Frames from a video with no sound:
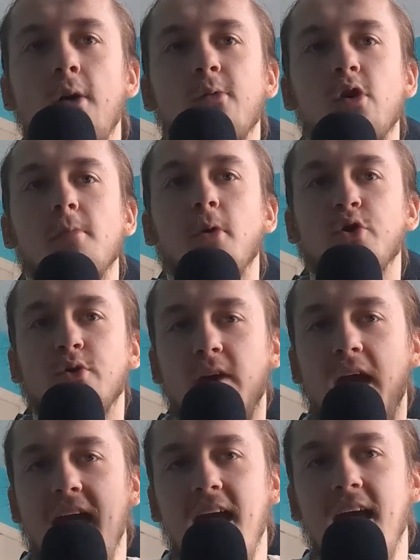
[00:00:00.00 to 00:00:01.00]
for a bunch of
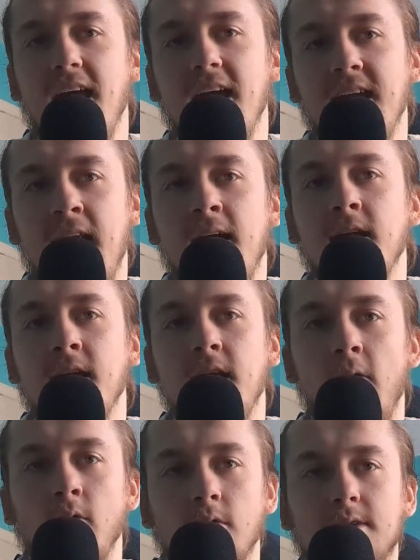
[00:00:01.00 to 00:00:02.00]
80,
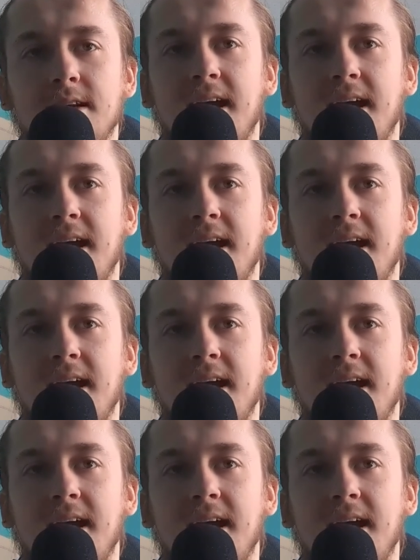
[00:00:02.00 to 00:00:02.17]
90-year-olds to